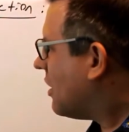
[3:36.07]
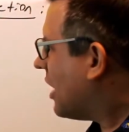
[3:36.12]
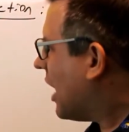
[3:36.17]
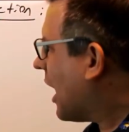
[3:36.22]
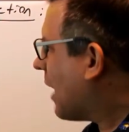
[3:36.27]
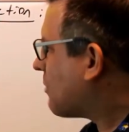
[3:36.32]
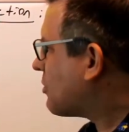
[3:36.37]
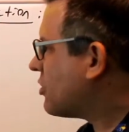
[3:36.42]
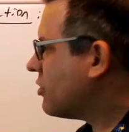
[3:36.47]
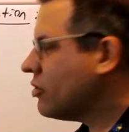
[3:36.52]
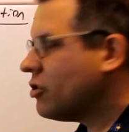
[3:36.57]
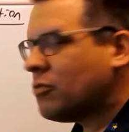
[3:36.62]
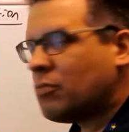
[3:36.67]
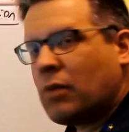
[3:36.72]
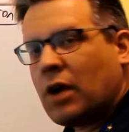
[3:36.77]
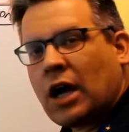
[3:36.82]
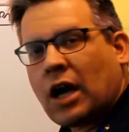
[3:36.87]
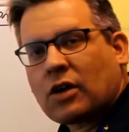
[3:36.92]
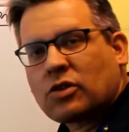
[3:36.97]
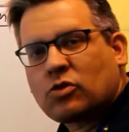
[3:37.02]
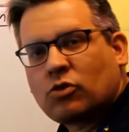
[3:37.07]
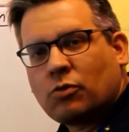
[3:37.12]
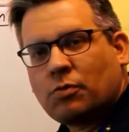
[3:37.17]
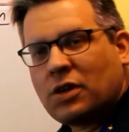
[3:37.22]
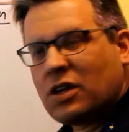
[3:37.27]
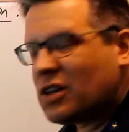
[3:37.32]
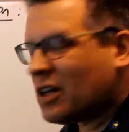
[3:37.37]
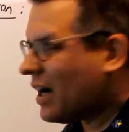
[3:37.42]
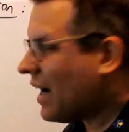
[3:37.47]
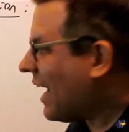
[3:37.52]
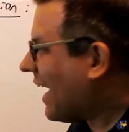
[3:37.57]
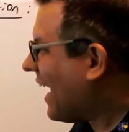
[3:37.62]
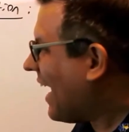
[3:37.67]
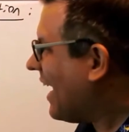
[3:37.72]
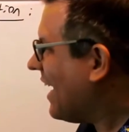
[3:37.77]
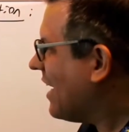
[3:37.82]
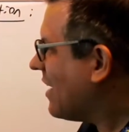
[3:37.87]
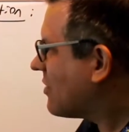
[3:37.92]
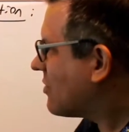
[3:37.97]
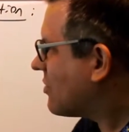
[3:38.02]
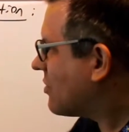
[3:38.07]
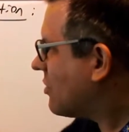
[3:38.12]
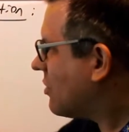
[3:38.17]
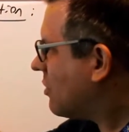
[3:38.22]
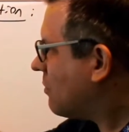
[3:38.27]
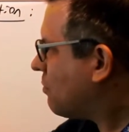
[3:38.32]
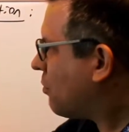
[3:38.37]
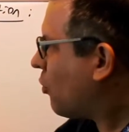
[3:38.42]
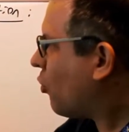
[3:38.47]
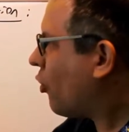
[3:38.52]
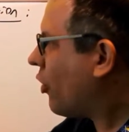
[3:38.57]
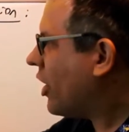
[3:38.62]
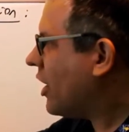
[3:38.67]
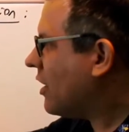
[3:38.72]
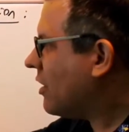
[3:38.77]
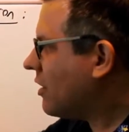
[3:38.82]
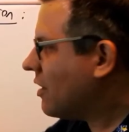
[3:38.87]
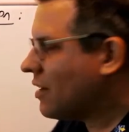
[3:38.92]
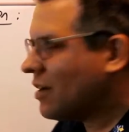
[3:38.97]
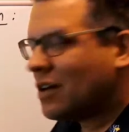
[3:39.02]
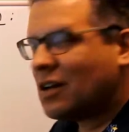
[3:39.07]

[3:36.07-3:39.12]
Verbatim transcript: Absolute max would be the highest point